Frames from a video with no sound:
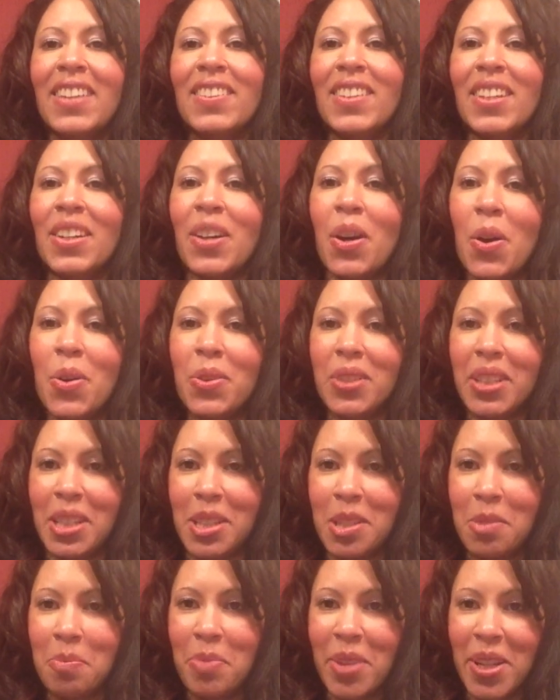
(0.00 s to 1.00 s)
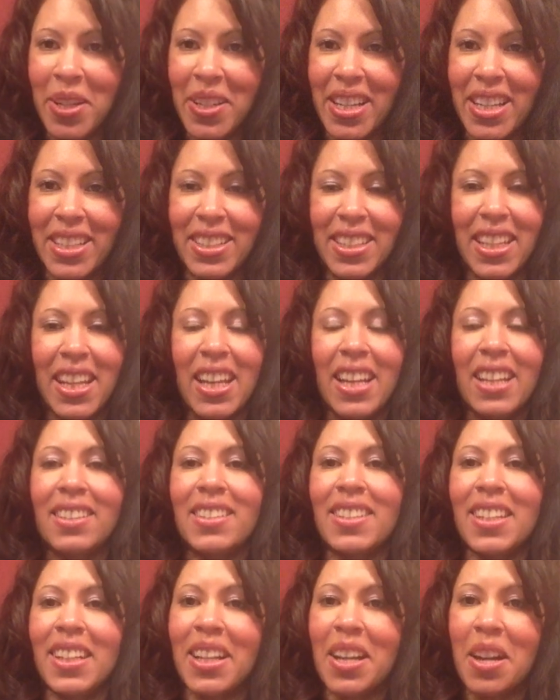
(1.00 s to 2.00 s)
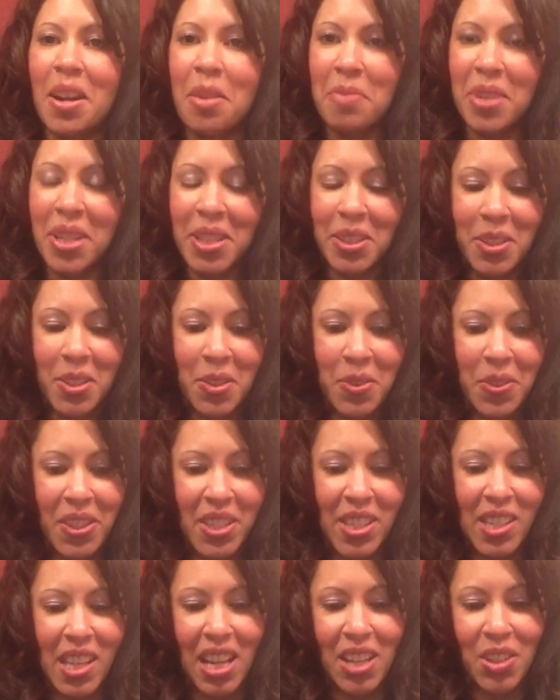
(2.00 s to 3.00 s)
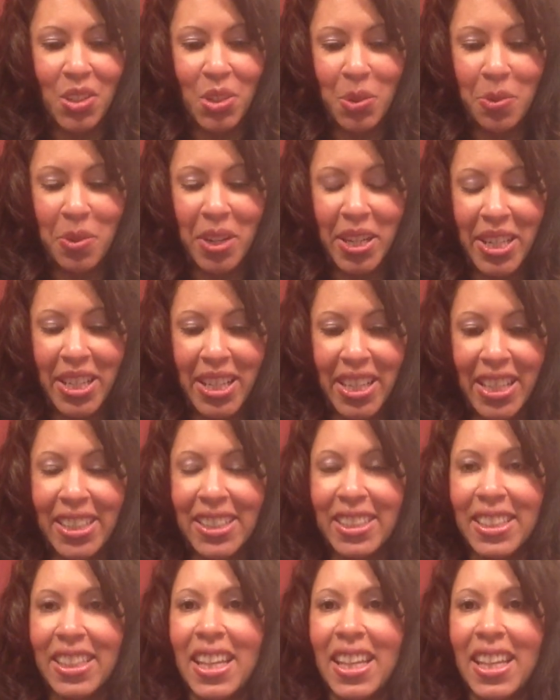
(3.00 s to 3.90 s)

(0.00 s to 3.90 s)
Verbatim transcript: the Holy Spirit to come into the sanctuary